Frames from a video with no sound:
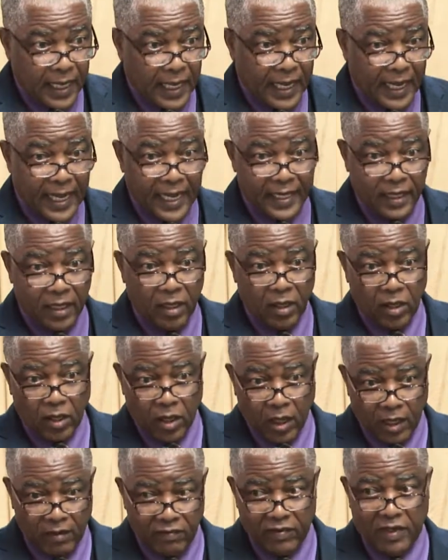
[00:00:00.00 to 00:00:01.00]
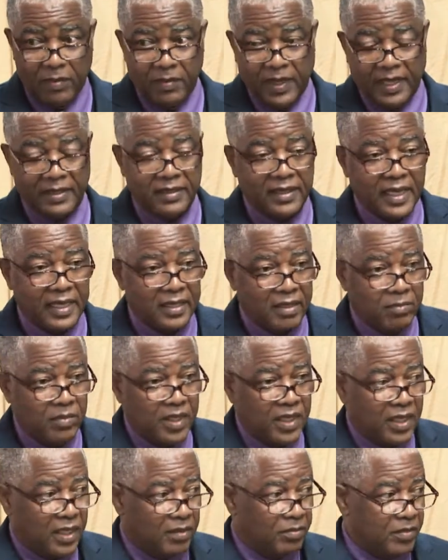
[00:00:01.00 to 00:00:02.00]
and a lot of them have said to
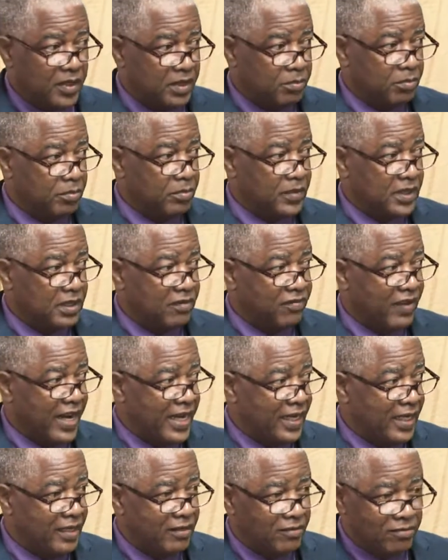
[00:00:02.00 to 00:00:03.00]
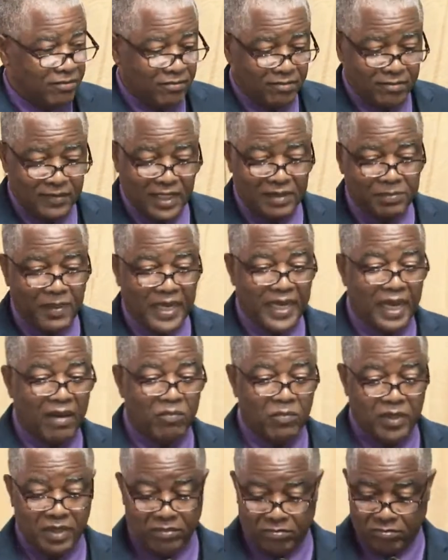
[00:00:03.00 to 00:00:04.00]
me, look, Mr. Franklin, this is my
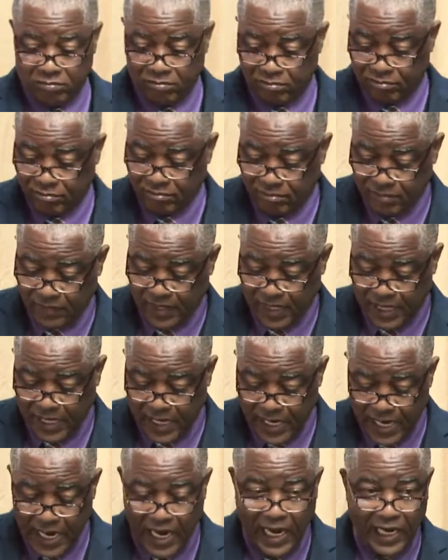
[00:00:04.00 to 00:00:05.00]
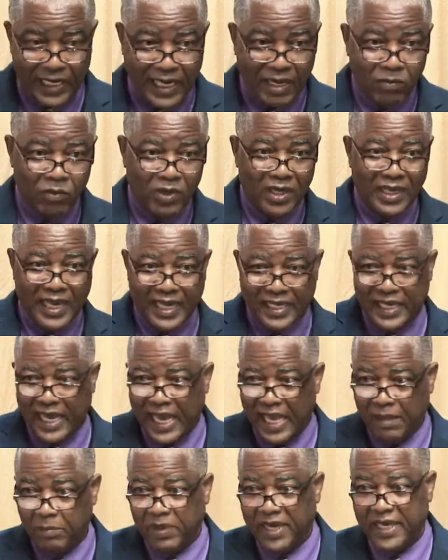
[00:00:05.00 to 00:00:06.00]
government, and I would like to
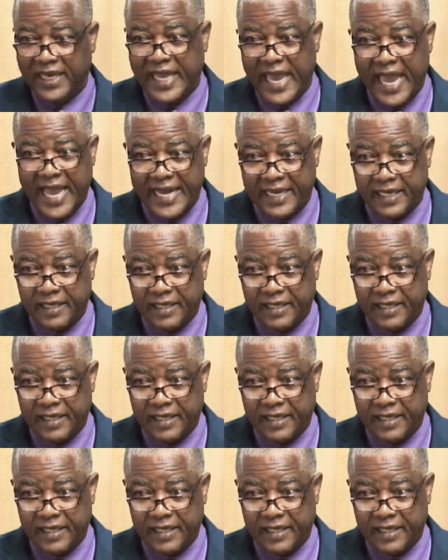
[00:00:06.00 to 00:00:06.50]
help, but I can't.